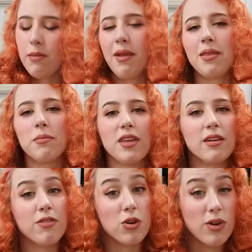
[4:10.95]
made them
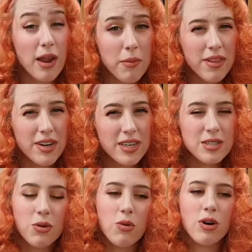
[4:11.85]
think of their
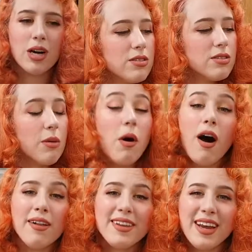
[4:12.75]
grandmothers or some
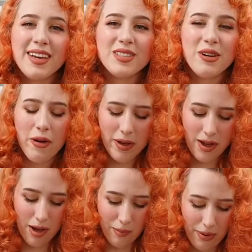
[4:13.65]
holidays growing
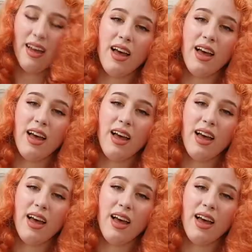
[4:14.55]
up.